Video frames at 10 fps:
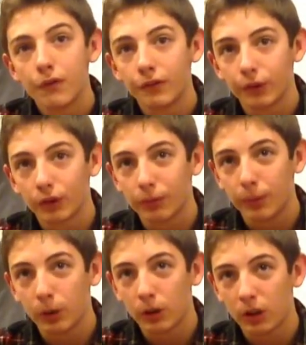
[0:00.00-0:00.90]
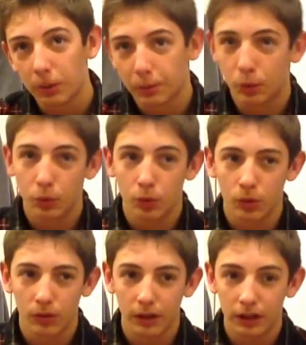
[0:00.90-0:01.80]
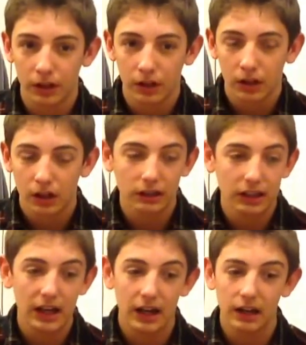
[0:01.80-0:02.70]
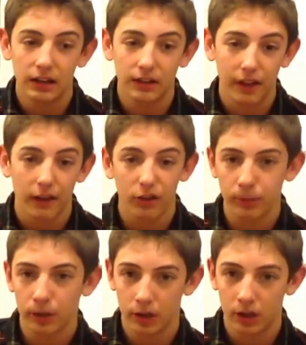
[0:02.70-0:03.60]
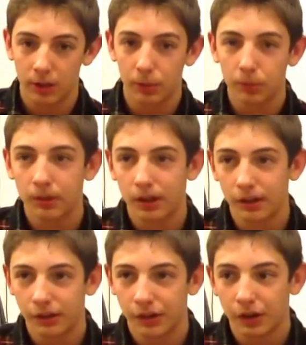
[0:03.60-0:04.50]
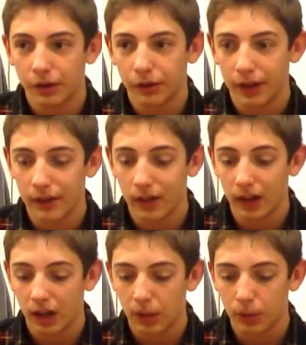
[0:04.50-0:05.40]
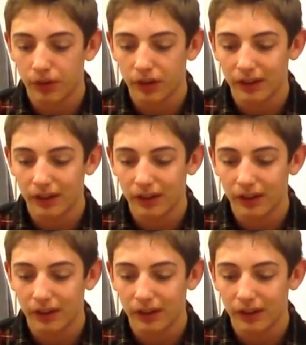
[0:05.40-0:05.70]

is their spirit animal, or, like, a cat is their spirit animal, because, you know, that's an animal that